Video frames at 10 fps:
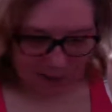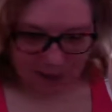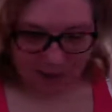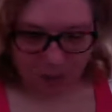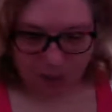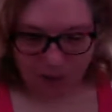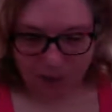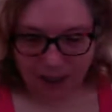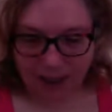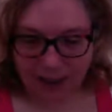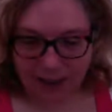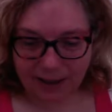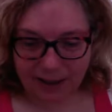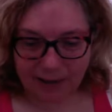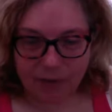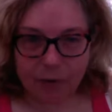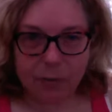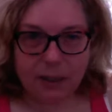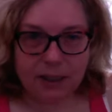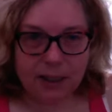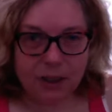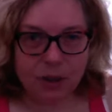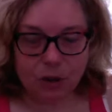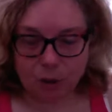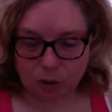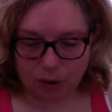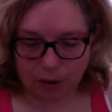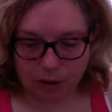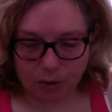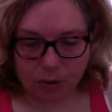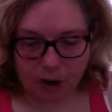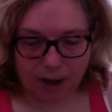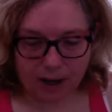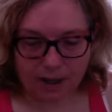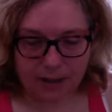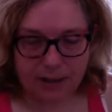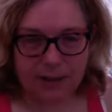if you ever get anything from me, digital or otherwise,